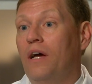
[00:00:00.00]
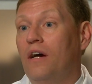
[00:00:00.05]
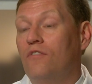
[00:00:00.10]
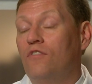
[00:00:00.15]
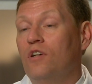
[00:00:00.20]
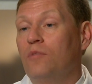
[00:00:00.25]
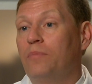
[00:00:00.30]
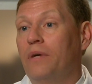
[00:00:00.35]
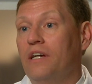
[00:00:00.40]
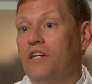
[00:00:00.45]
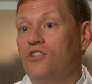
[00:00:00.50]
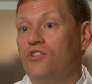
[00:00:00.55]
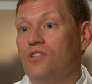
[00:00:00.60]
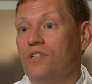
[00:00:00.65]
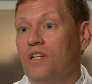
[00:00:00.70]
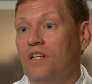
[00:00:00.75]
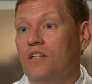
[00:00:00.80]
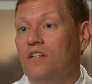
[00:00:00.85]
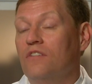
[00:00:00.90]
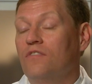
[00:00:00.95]
every
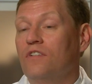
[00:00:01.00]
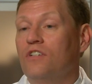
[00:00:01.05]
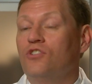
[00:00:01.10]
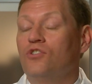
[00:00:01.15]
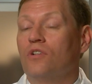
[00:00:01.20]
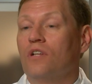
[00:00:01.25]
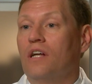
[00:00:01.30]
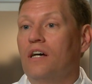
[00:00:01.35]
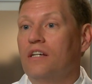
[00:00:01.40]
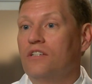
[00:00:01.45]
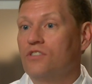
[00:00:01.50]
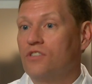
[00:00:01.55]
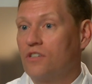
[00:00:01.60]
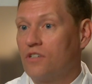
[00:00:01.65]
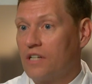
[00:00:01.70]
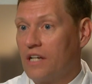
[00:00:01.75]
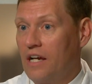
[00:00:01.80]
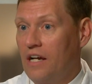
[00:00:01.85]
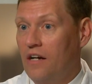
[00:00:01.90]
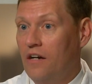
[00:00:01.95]
patient individualize
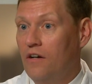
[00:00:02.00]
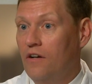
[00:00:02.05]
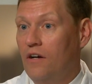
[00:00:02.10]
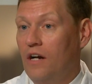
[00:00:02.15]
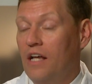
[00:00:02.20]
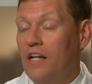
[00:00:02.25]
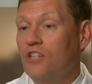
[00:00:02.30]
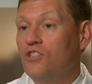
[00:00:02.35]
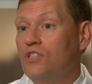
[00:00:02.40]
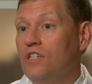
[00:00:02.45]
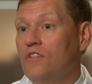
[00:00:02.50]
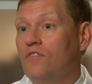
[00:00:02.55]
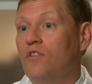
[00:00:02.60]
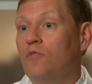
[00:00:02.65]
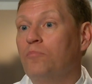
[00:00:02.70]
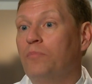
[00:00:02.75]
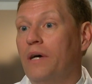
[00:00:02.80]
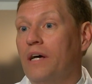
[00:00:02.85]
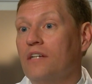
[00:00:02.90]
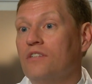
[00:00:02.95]
their care and achieve
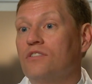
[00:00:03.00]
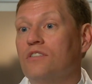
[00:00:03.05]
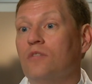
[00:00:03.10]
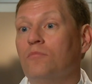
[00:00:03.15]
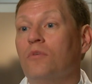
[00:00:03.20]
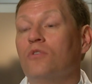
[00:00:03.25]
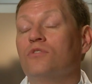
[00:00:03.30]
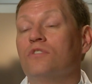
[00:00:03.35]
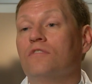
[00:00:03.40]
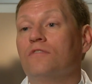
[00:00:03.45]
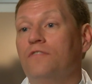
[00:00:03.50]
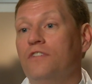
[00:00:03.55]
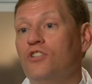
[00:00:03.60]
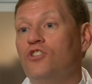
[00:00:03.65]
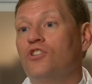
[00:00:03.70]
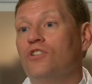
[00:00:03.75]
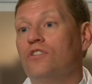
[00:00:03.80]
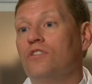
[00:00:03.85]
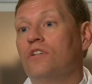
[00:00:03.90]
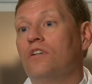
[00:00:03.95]
the best and most
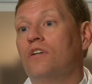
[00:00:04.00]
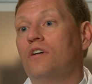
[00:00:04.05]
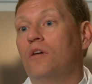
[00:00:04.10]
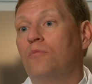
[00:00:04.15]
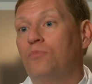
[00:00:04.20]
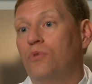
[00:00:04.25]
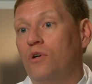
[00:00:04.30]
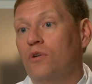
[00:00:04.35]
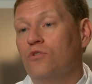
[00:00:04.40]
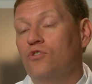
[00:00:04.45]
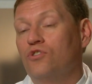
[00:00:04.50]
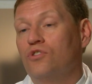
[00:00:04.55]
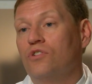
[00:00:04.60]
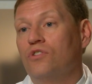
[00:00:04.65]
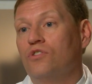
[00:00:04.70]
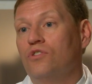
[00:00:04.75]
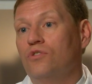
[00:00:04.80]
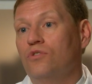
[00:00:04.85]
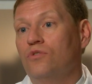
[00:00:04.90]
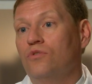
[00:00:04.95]
efficient approach
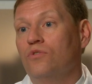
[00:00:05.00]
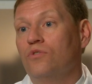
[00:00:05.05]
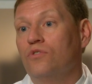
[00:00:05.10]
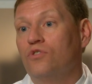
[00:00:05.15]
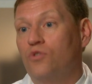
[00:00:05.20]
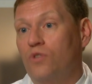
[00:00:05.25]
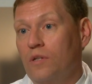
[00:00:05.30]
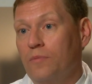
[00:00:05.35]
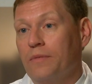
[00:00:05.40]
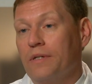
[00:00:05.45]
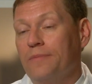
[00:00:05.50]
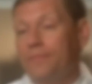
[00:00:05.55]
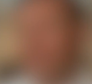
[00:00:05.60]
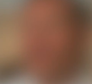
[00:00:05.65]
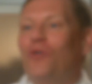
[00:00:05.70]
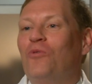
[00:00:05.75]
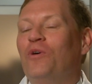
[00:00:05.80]
to treatment.